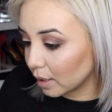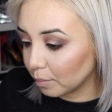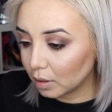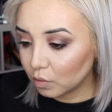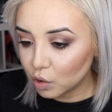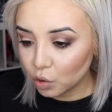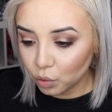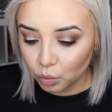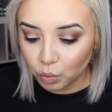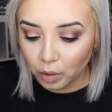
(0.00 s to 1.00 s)
I'm going
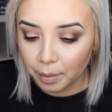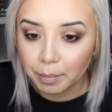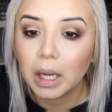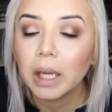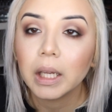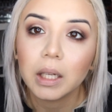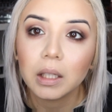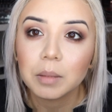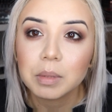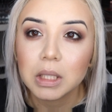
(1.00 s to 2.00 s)
to grab my
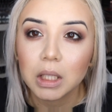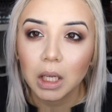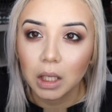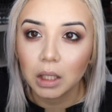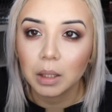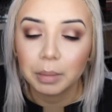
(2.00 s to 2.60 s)
lipstick and